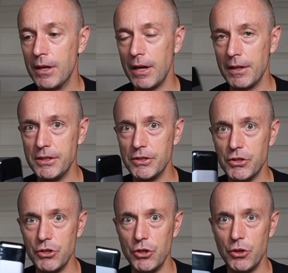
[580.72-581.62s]
Now this is
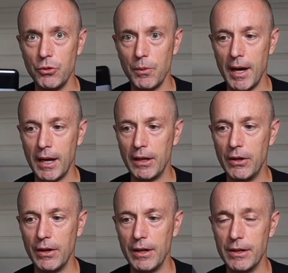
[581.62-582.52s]
the new
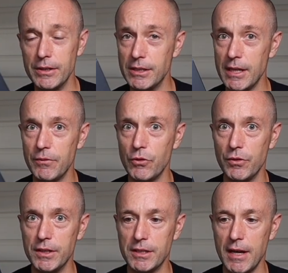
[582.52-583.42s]
Anker
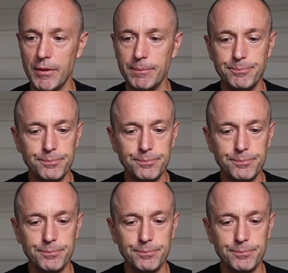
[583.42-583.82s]
737.